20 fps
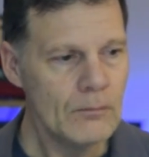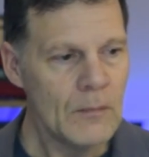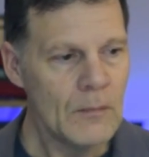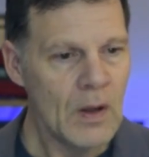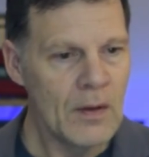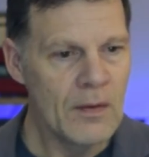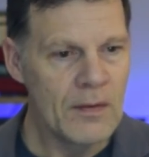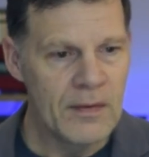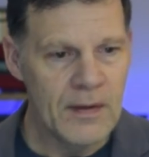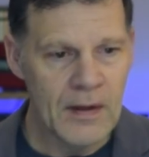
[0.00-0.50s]

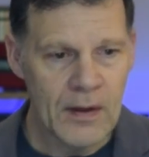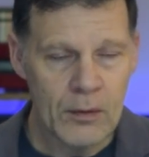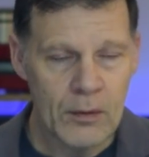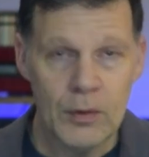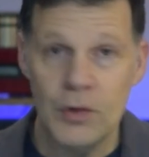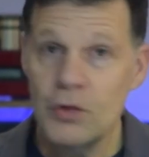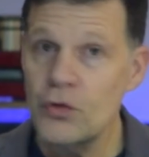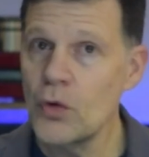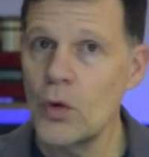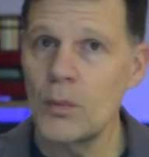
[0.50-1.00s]

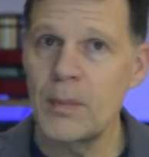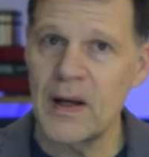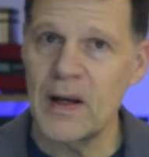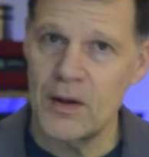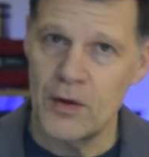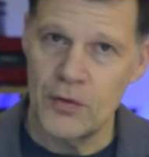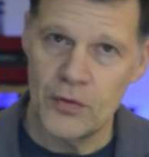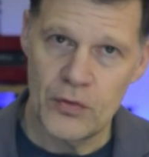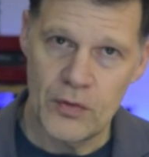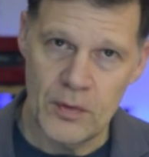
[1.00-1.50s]
There is no
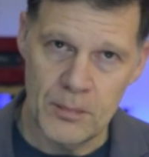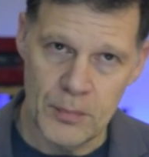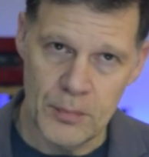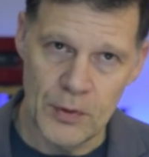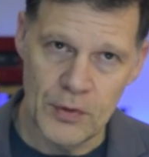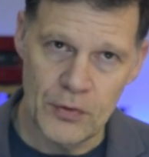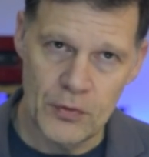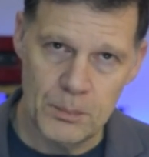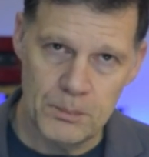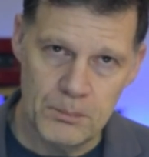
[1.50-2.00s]
balanced
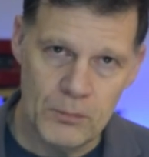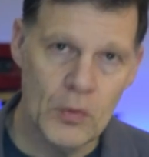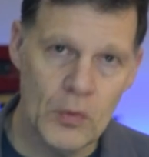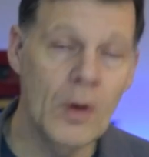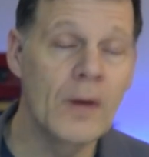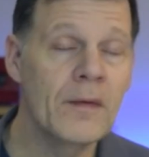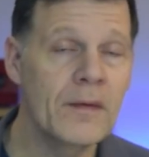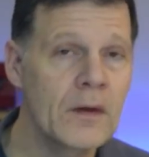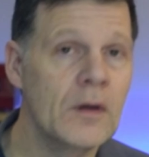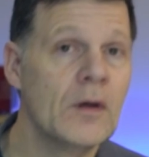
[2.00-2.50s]
inputs, so
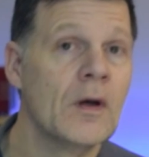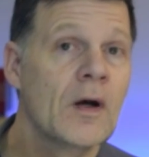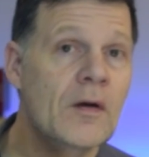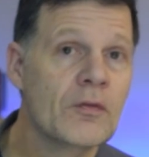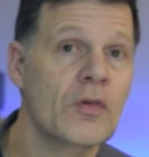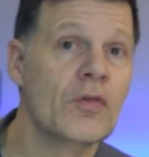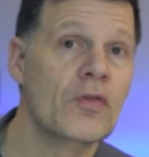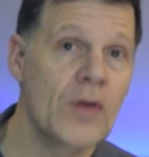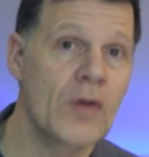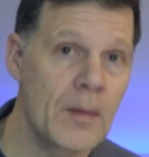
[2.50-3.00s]
I think you
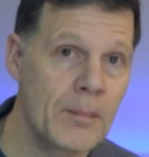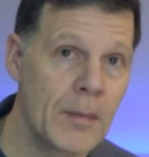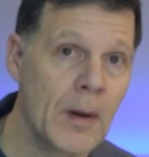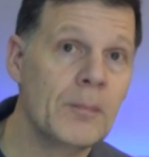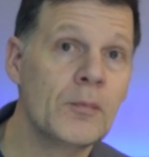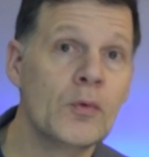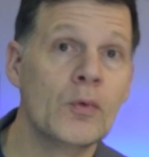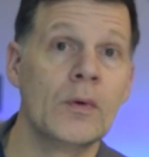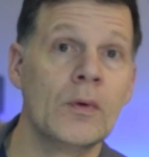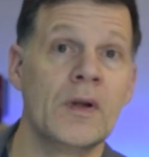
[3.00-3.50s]
have to step
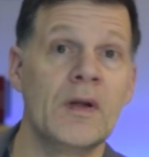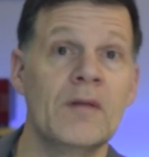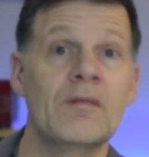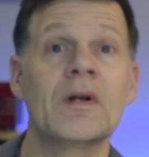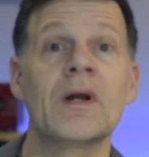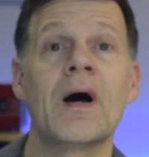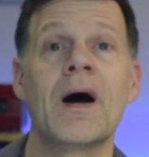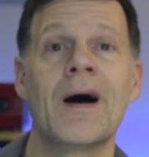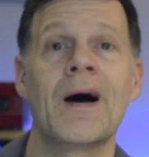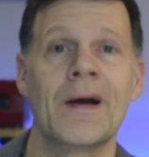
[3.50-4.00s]
up to an
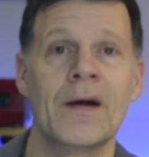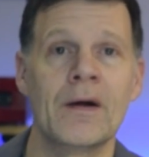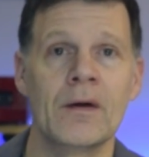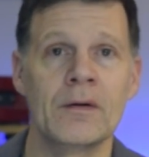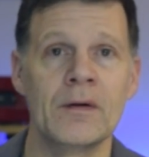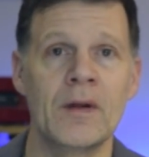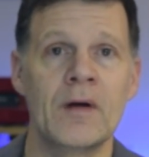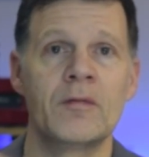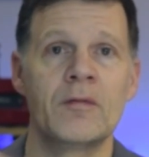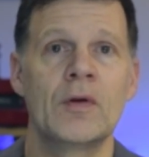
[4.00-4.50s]
even
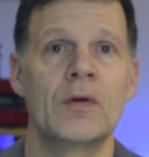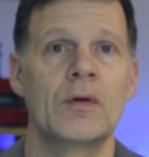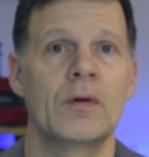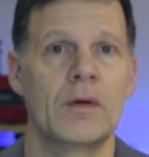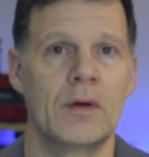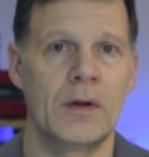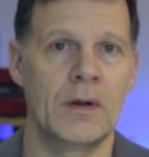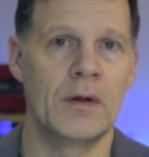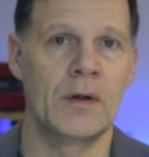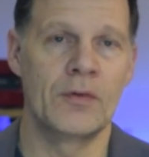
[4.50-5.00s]
higher level
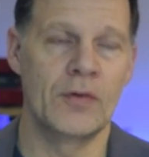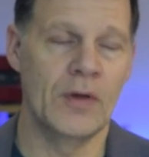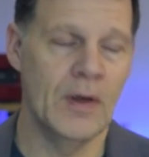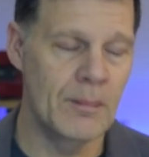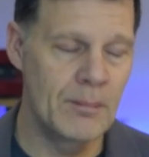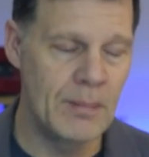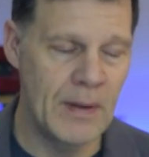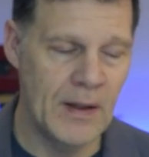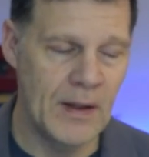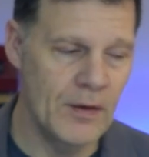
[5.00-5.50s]
to
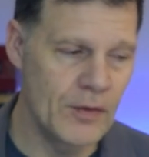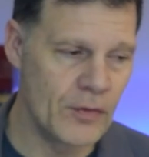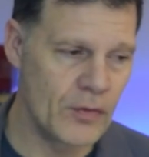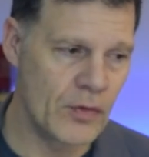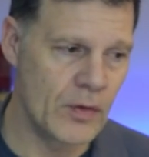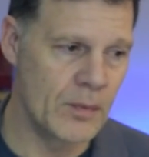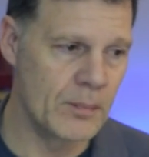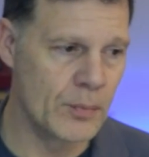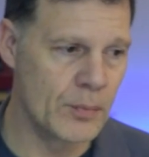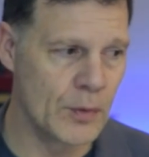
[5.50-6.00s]
get
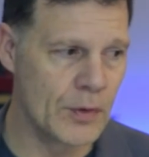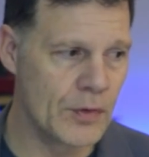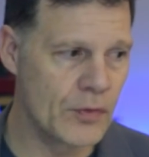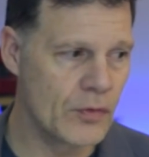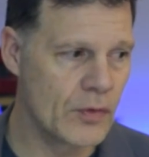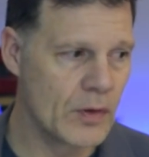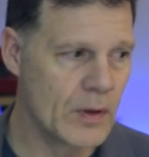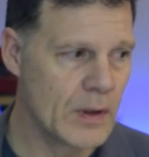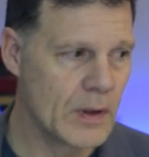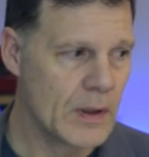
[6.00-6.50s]
balanced
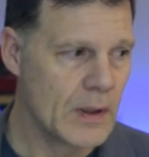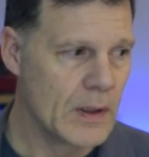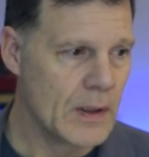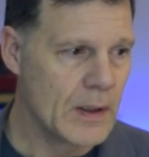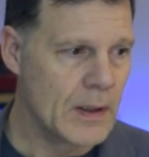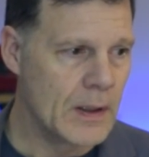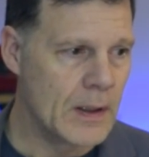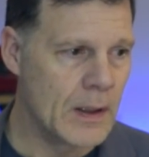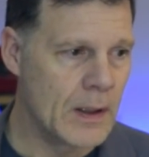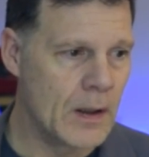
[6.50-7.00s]
inputs.
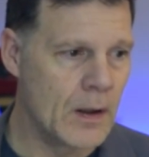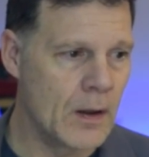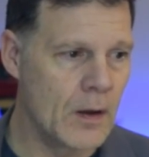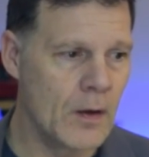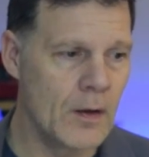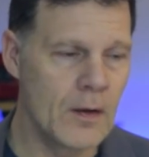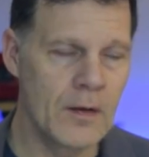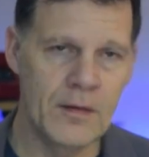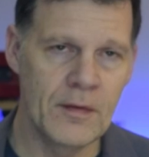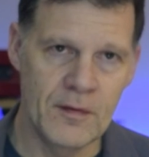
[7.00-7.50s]

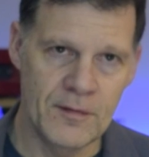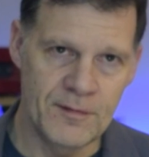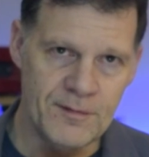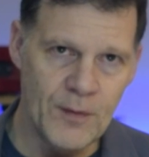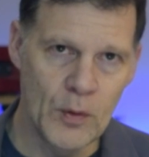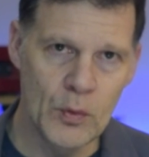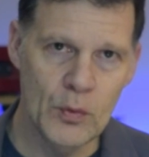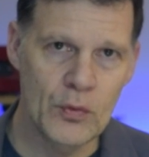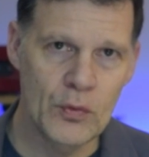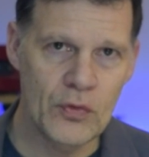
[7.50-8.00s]
The
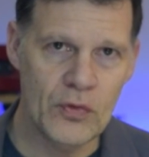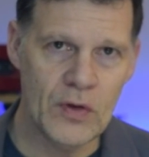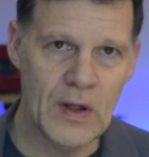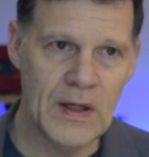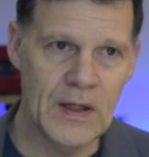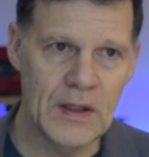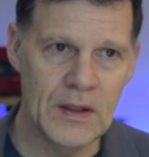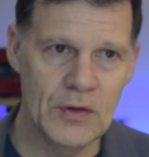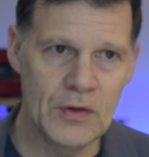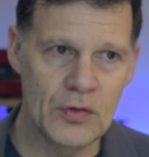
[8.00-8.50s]
phono
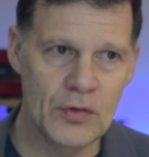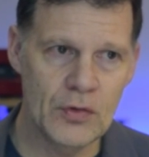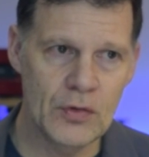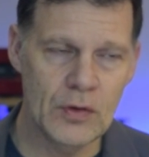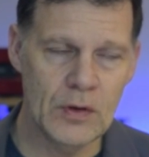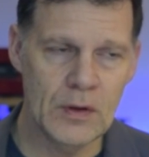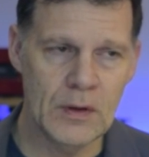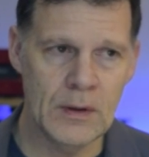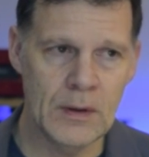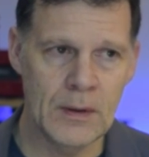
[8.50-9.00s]
stage,
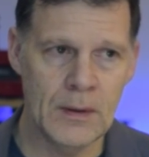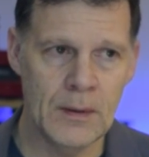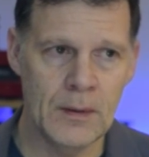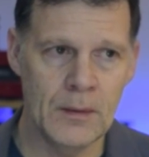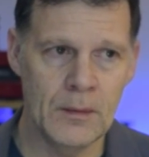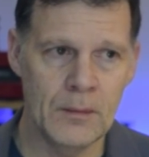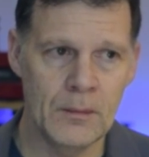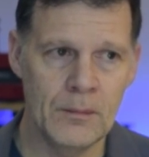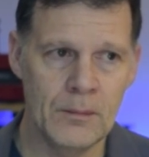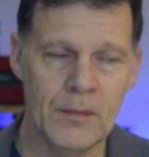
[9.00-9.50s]

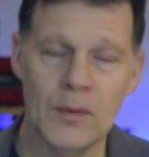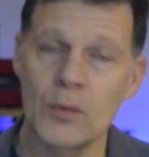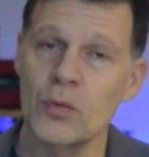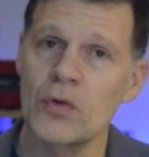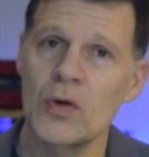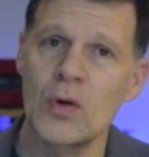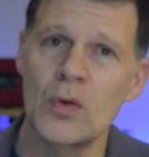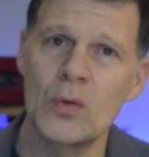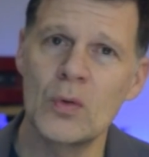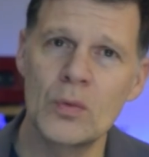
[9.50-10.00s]
there was
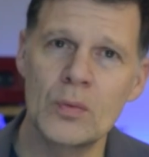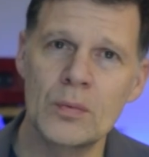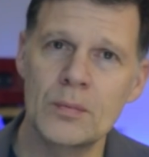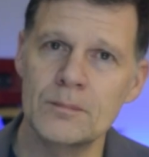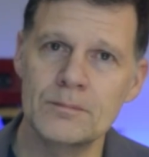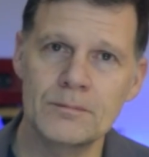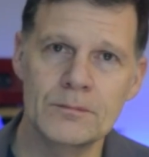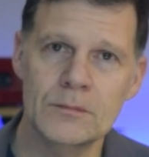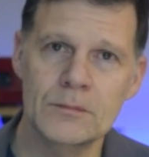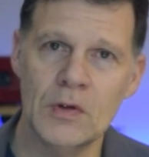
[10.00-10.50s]
no
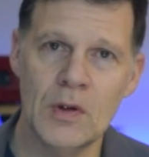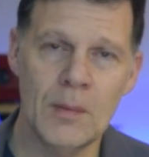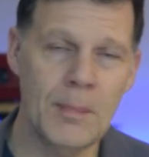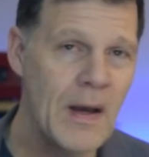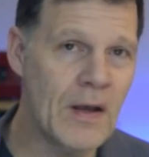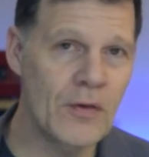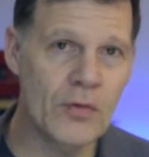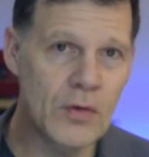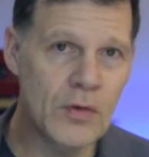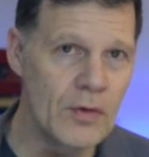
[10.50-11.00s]

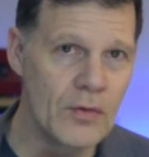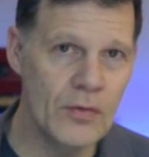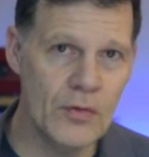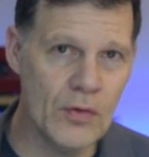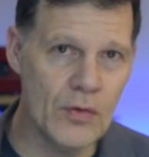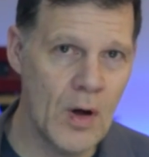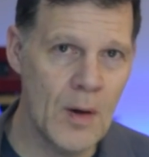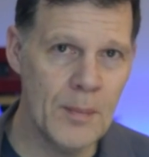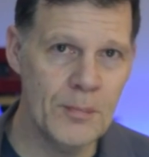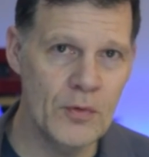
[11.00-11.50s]

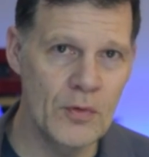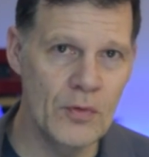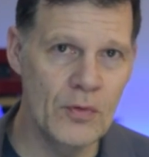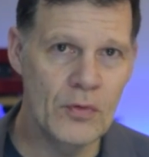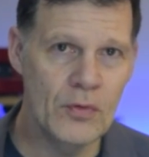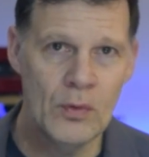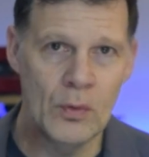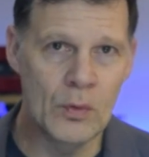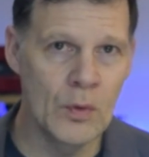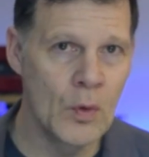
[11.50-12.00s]
capacitance
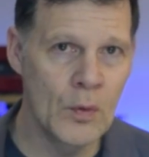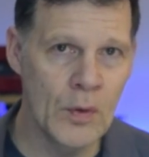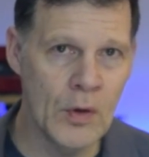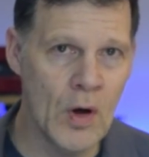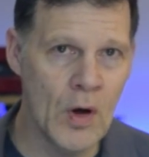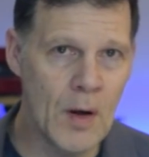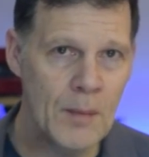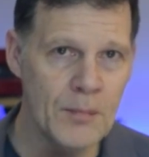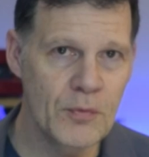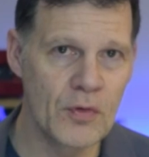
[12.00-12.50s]
options, no loading
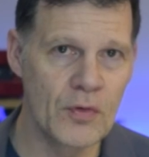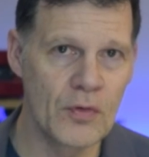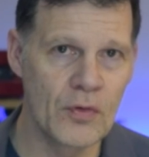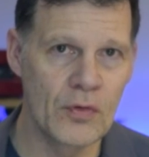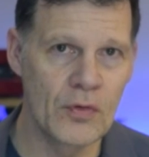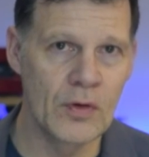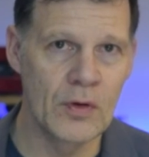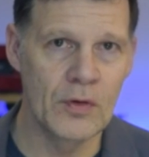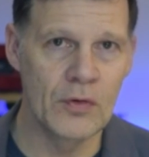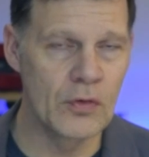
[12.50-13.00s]

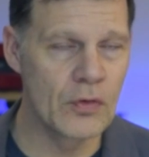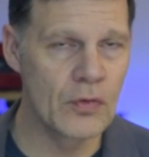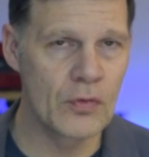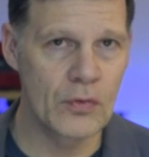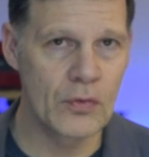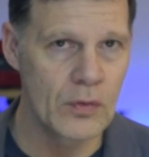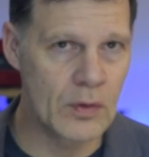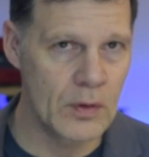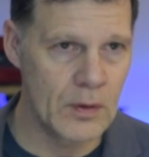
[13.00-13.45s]
options. It's just